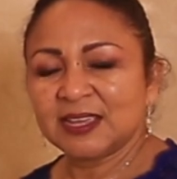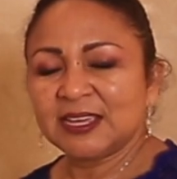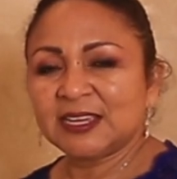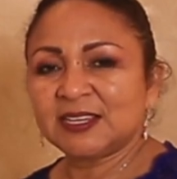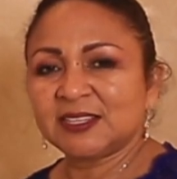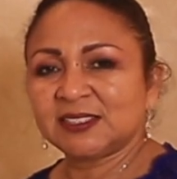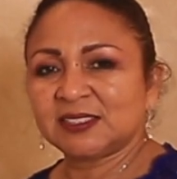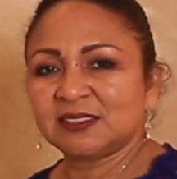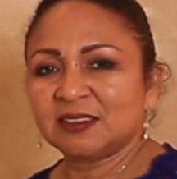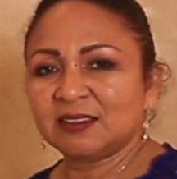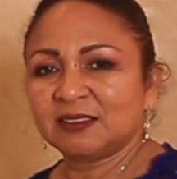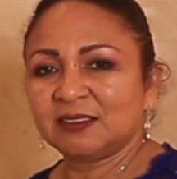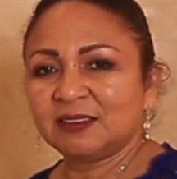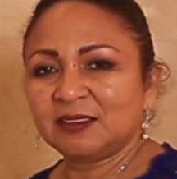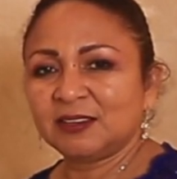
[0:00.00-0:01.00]
It is
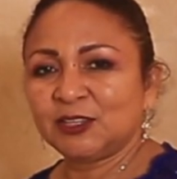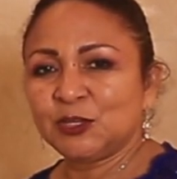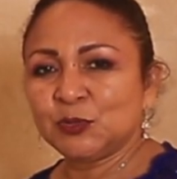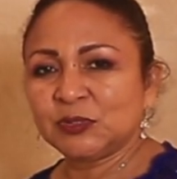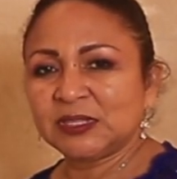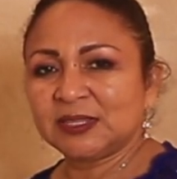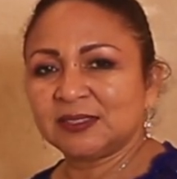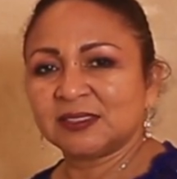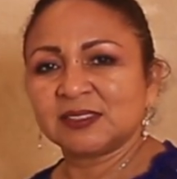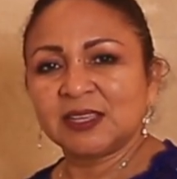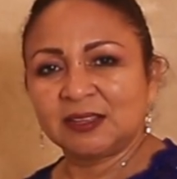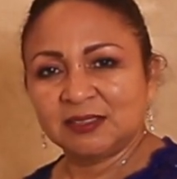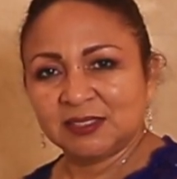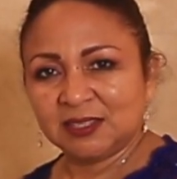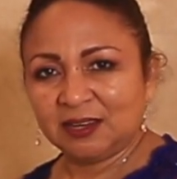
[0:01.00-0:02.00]
done using
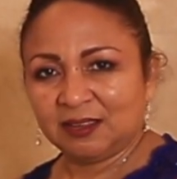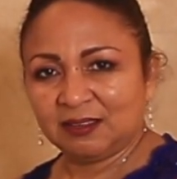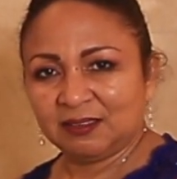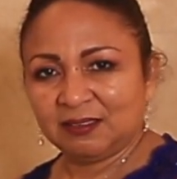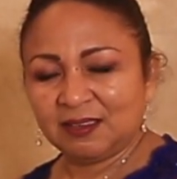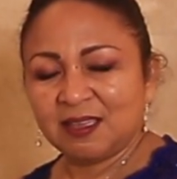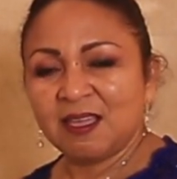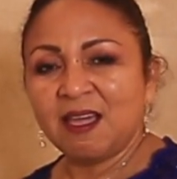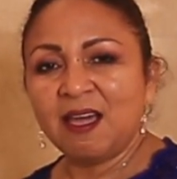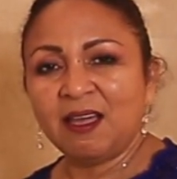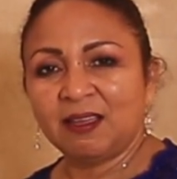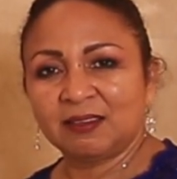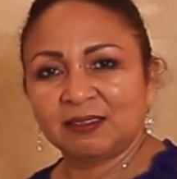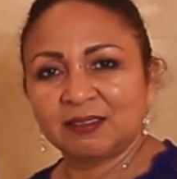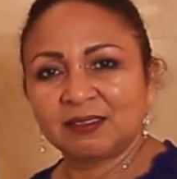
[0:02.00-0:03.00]
stenciling
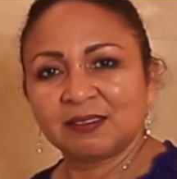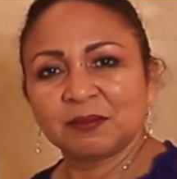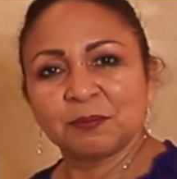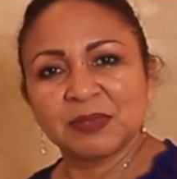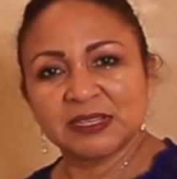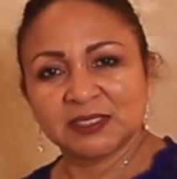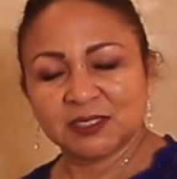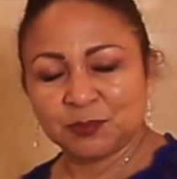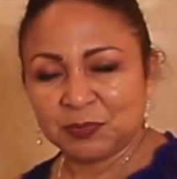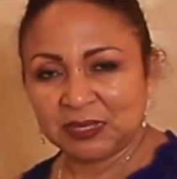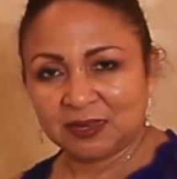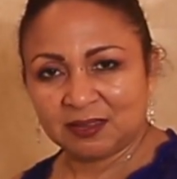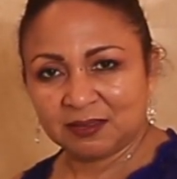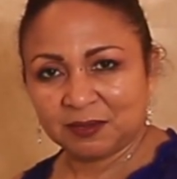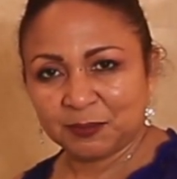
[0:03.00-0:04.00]
and mixed
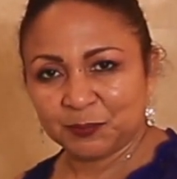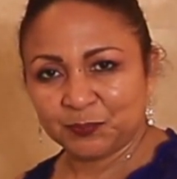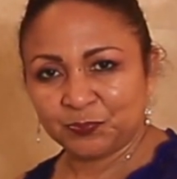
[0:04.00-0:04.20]
media.